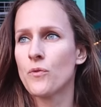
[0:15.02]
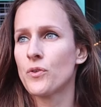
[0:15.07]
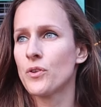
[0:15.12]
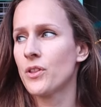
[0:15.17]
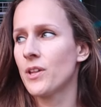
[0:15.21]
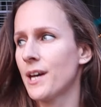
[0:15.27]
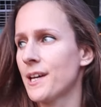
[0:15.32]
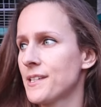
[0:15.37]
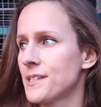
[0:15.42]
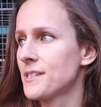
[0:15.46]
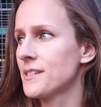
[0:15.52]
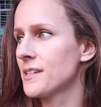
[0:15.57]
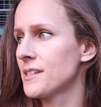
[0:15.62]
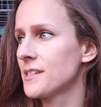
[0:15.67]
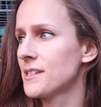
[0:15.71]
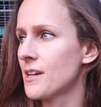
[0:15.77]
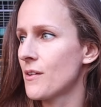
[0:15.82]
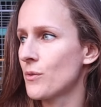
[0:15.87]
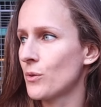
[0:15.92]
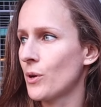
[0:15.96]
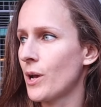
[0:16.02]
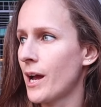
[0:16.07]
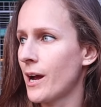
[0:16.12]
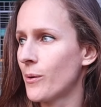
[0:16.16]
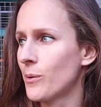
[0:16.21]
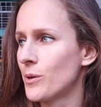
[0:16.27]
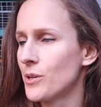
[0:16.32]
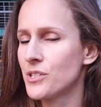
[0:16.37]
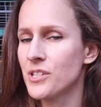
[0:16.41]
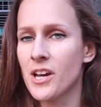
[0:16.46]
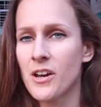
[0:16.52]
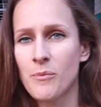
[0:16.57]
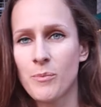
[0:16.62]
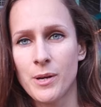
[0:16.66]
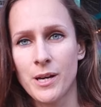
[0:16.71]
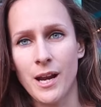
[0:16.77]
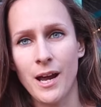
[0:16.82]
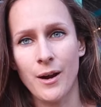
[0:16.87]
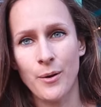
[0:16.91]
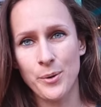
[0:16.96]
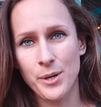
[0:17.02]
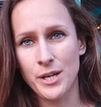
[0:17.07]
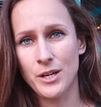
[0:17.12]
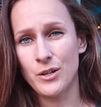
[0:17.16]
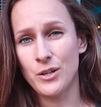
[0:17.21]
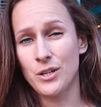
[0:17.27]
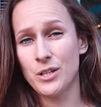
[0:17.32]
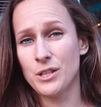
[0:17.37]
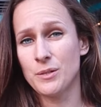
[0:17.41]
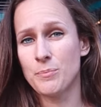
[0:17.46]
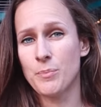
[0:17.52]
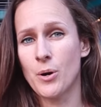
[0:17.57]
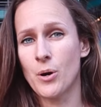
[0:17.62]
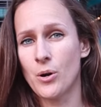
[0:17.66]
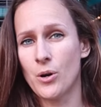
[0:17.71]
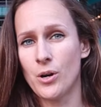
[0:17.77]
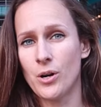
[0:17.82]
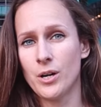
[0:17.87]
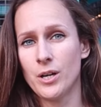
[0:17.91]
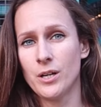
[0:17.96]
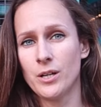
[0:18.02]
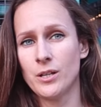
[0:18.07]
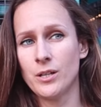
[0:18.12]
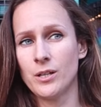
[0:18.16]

for the last several hours, I've been out here in the barn,